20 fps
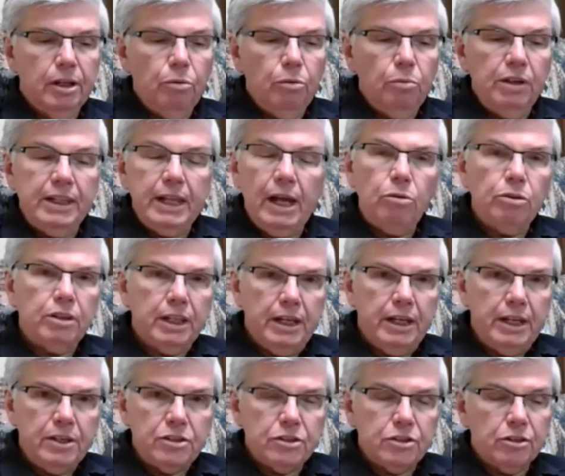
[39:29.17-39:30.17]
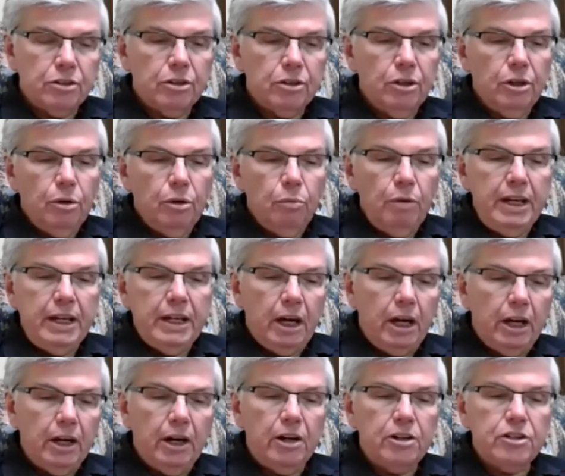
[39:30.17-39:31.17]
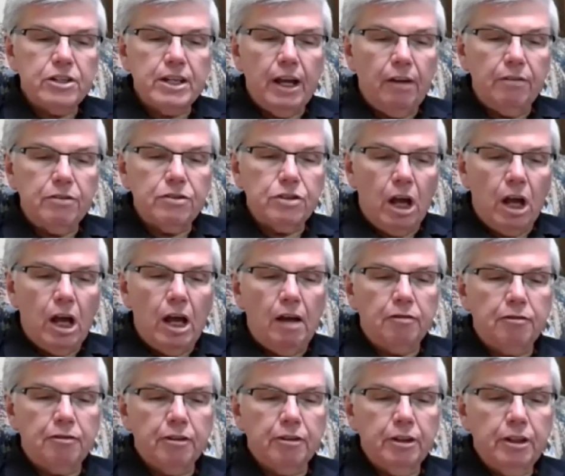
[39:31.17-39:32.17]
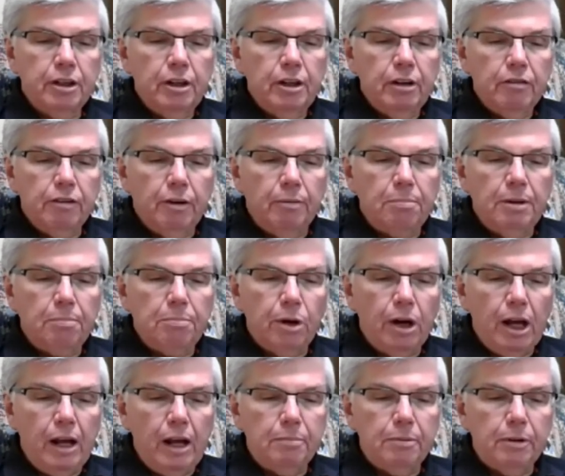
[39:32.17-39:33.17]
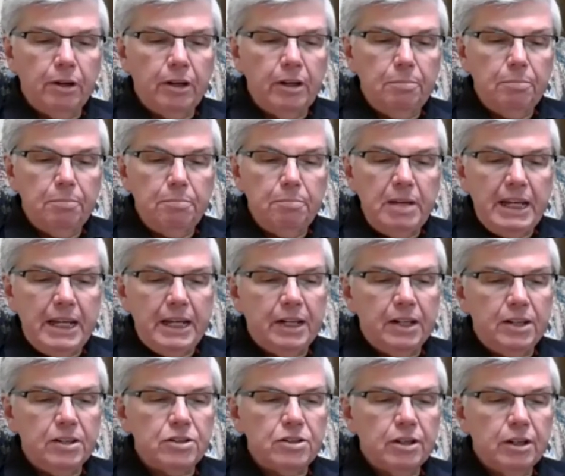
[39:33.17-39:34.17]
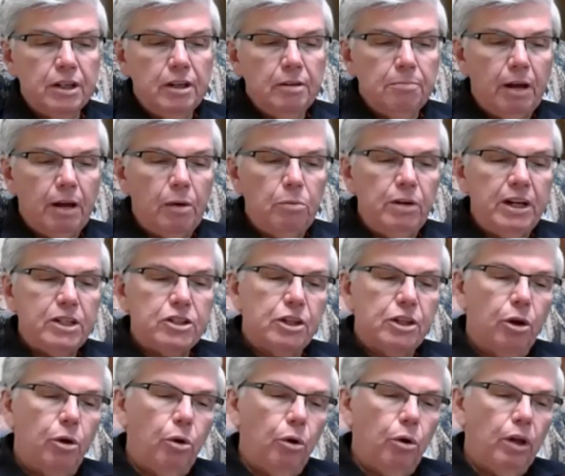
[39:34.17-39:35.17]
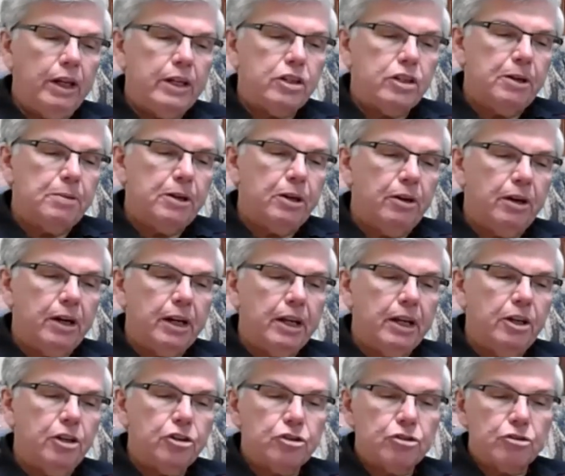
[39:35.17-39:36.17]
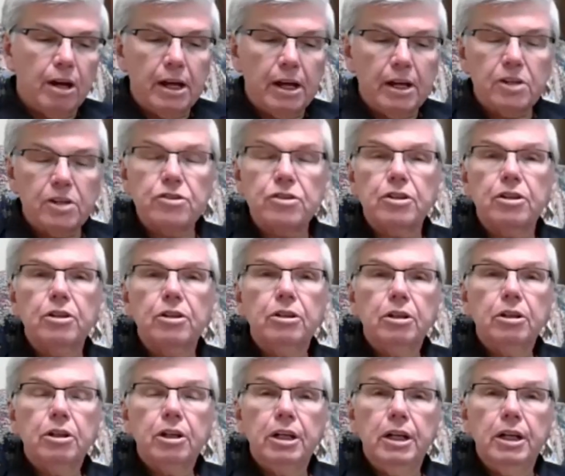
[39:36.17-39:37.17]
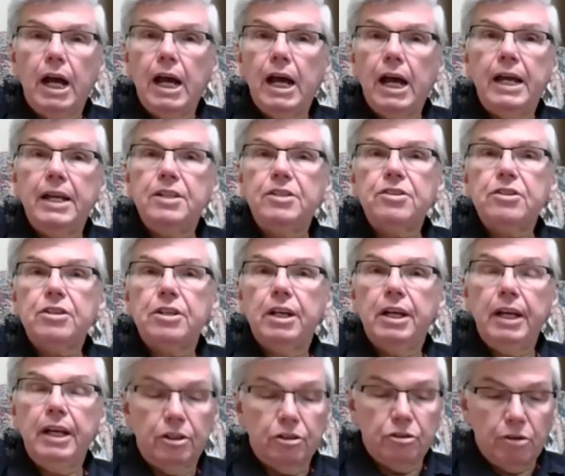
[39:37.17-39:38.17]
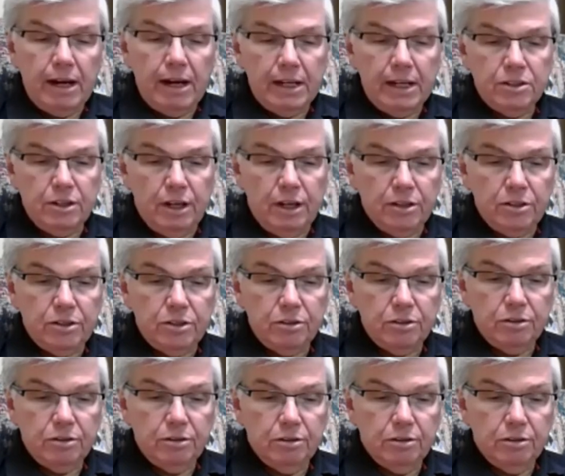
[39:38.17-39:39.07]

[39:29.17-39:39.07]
Without this, we cut ourselves off from the primary means by which the Holy Spirit instructs, guides, and directs us.